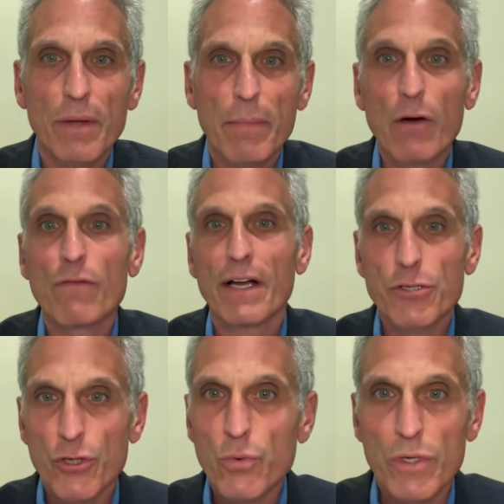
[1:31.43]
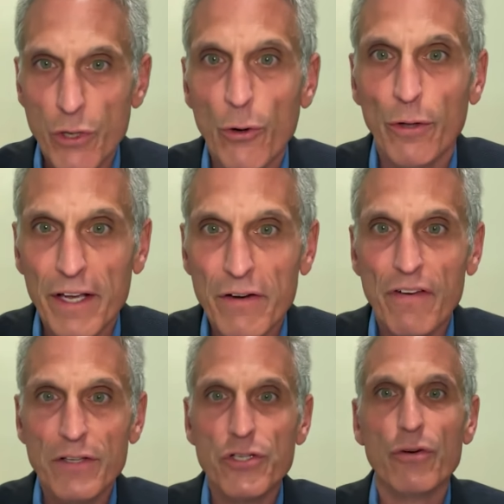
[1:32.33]
that Mayo Ventures was an early
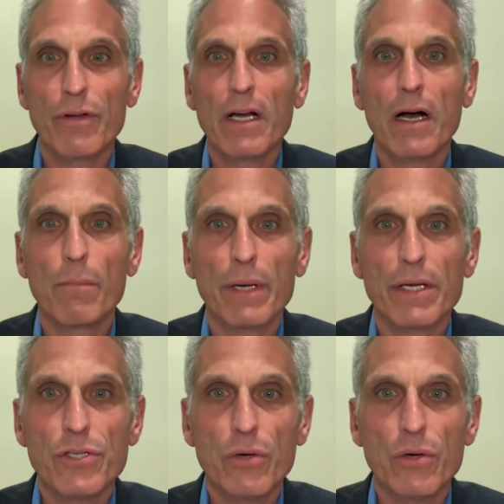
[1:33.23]
investor in the company.